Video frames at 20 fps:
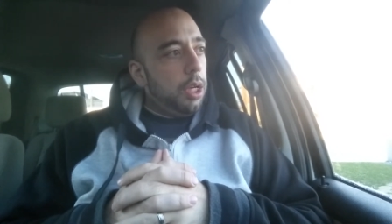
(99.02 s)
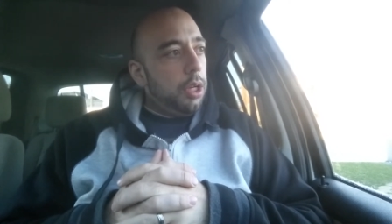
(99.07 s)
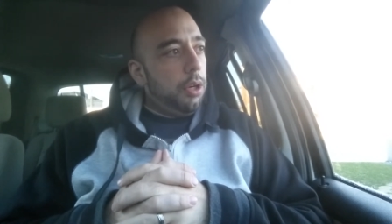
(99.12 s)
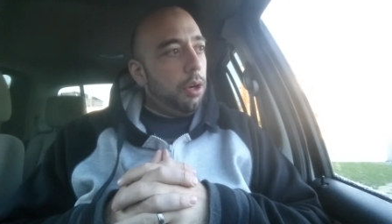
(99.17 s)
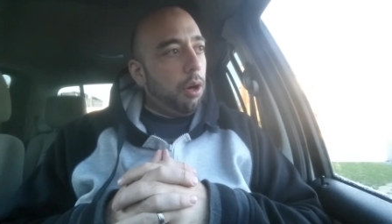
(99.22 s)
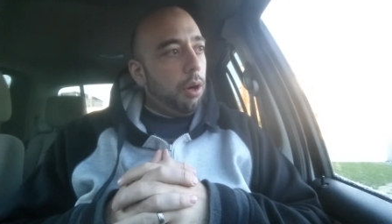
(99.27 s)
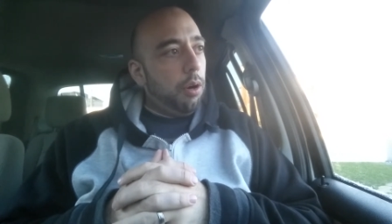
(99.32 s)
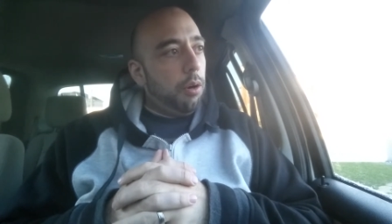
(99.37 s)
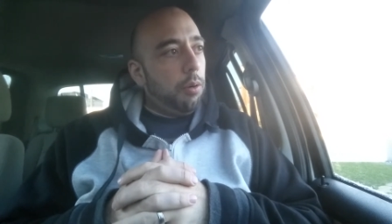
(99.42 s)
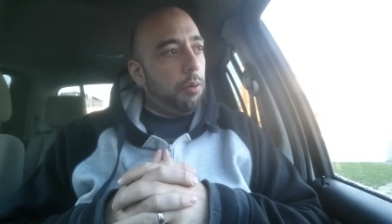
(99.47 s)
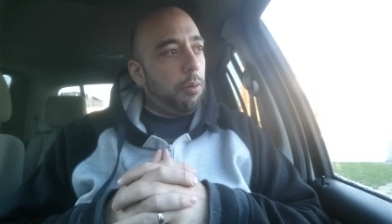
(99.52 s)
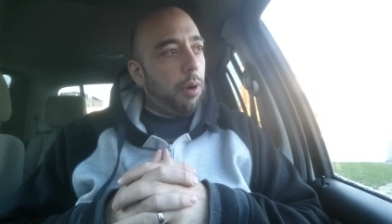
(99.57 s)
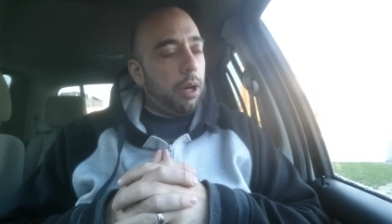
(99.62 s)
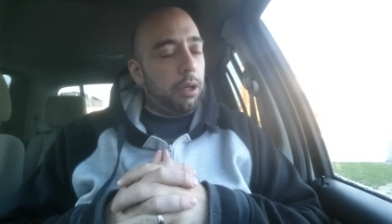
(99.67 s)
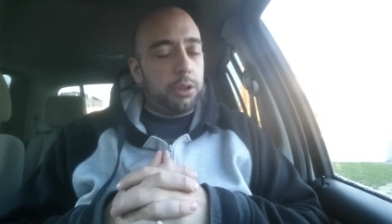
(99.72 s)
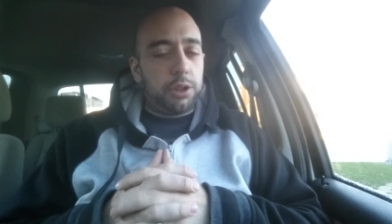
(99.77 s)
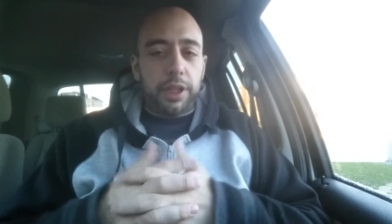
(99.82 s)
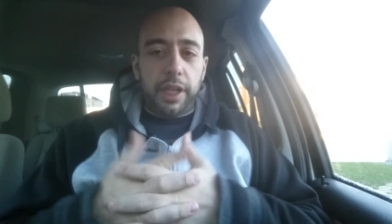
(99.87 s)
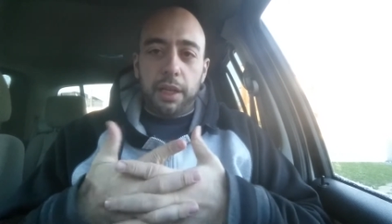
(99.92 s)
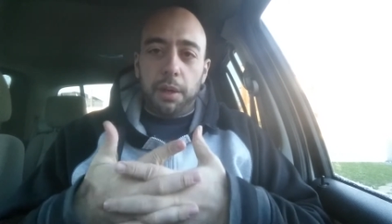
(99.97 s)
you know, why
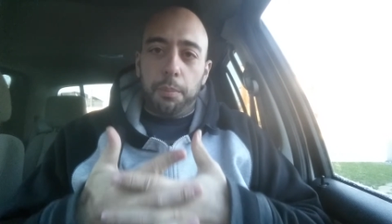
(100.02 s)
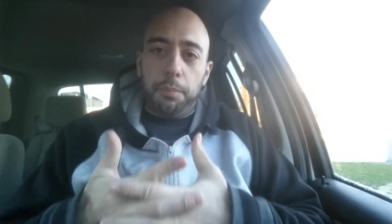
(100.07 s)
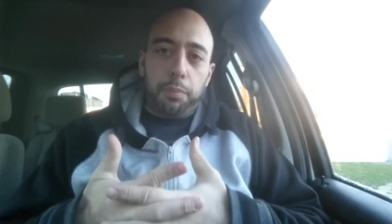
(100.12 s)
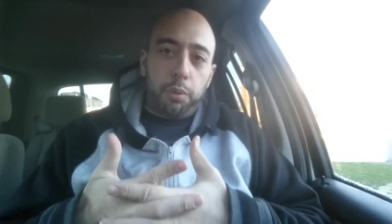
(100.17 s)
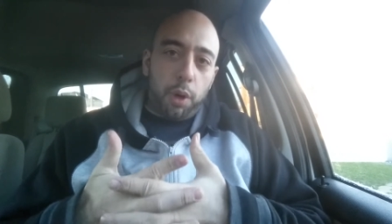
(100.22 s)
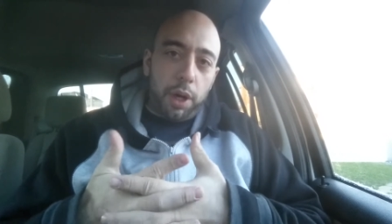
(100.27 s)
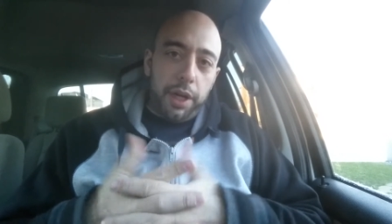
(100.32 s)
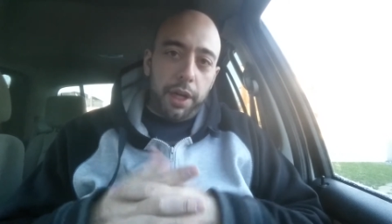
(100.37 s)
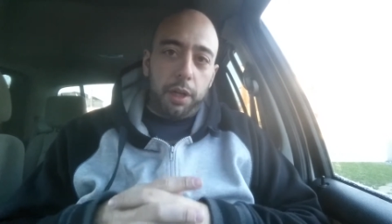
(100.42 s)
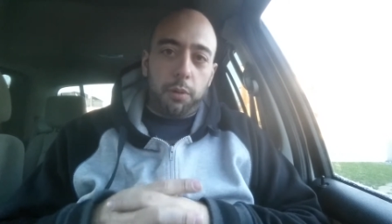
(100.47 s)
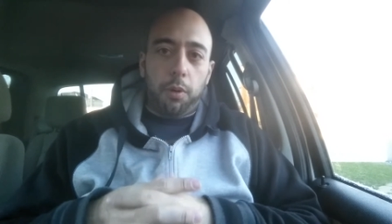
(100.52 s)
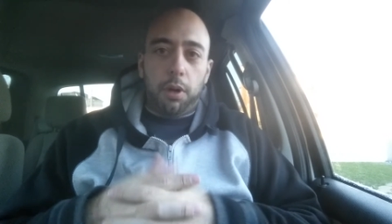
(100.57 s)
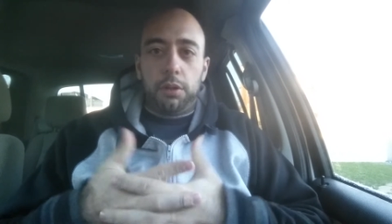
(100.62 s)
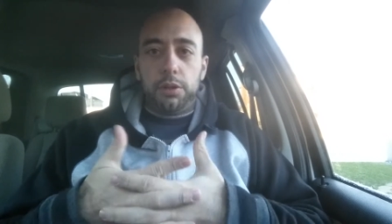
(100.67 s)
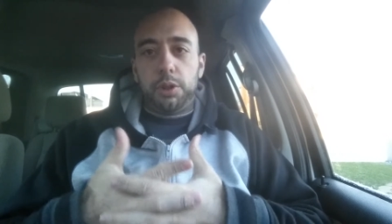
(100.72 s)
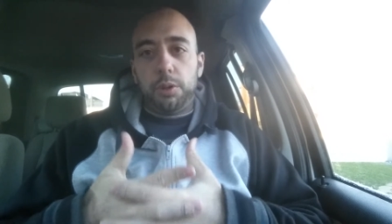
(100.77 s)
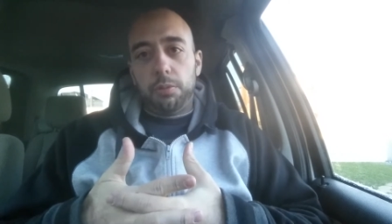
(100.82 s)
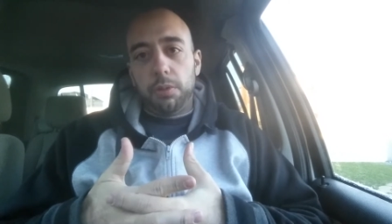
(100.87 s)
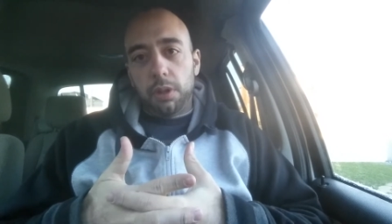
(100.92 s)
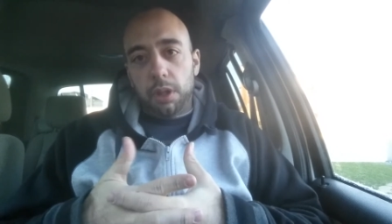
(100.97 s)
don't you take a break? Why
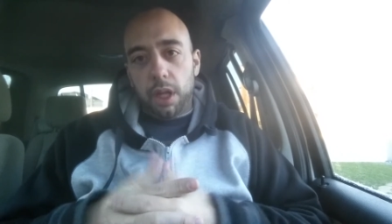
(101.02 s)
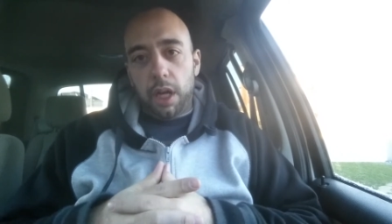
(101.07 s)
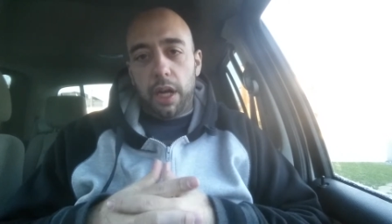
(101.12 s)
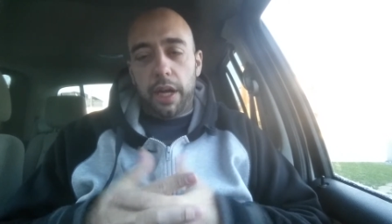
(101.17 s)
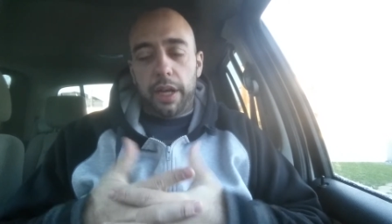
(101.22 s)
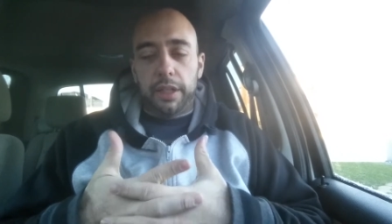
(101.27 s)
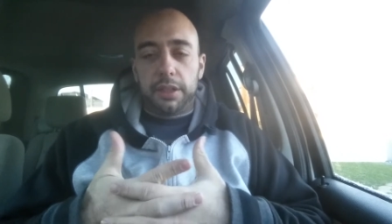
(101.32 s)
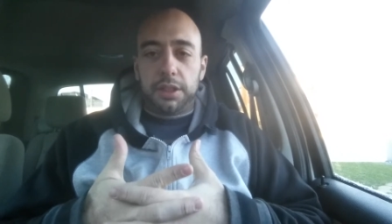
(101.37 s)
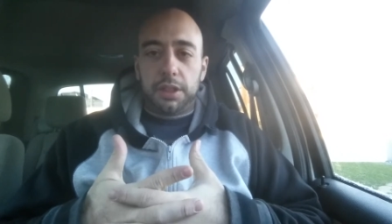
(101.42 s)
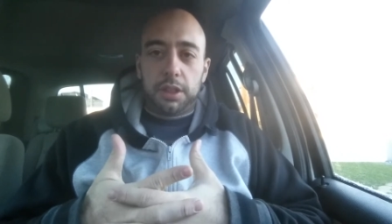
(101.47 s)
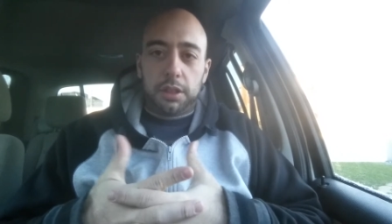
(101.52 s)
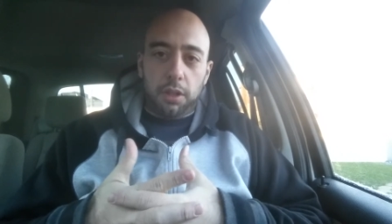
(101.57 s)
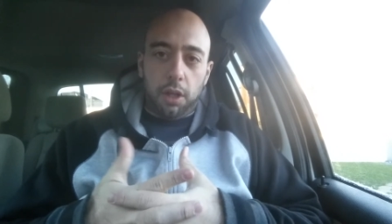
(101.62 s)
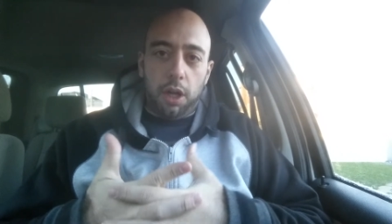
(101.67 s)
don't you relax?